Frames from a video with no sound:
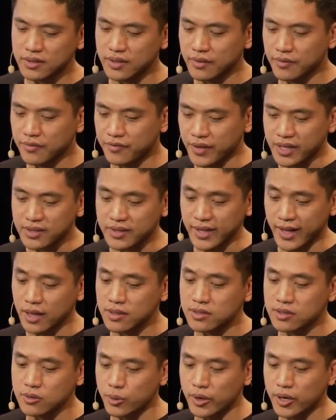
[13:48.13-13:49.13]
fixed
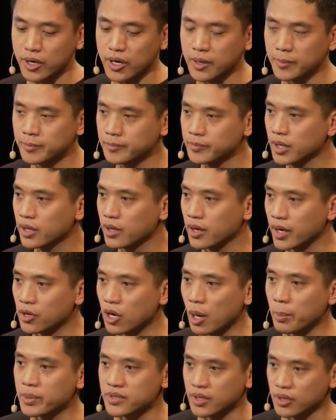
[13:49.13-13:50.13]
elsewhere, in
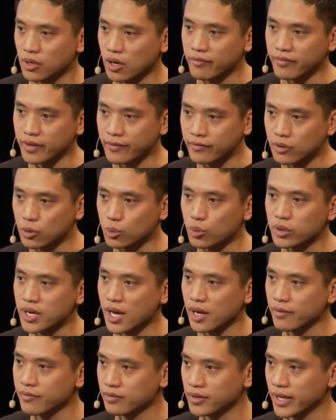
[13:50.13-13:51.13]
opposite of if you would
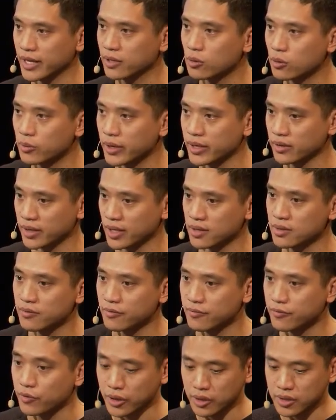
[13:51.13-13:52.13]
have like written it
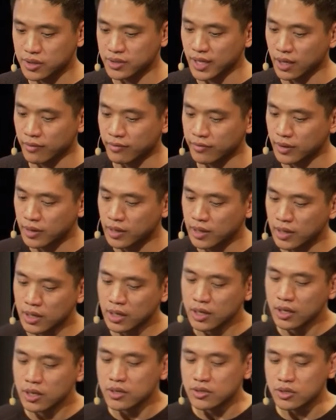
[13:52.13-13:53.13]
for yourself.
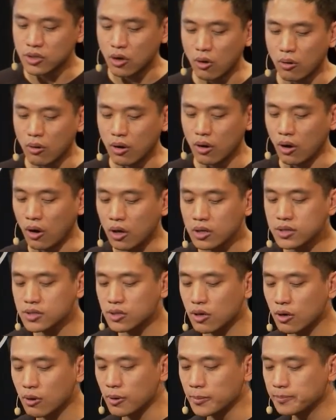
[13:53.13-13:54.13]
So
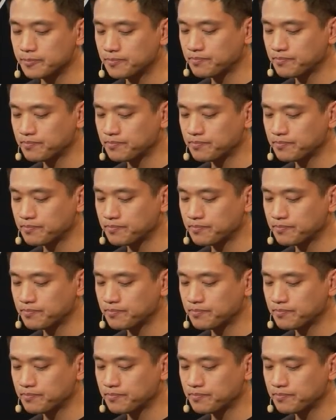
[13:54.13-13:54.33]
also,